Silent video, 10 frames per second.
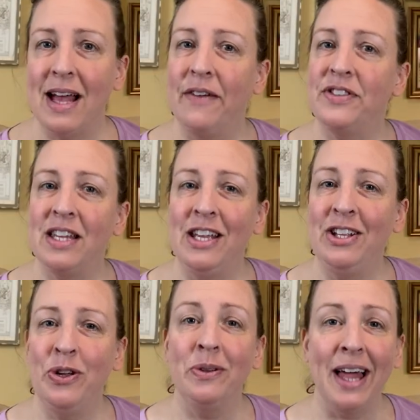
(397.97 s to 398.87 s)
I've seen
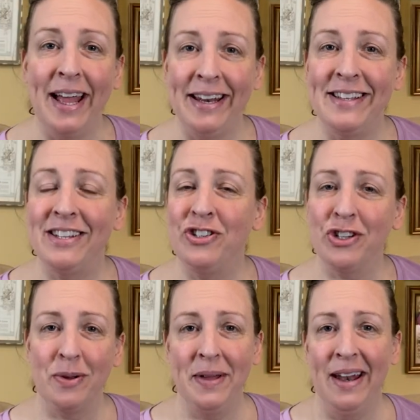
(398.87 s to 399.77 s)
you ladies and
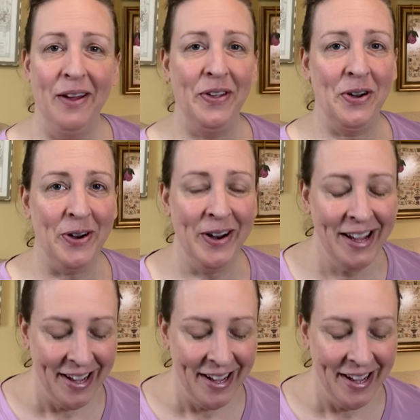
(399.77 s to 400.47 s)
gentlemen out there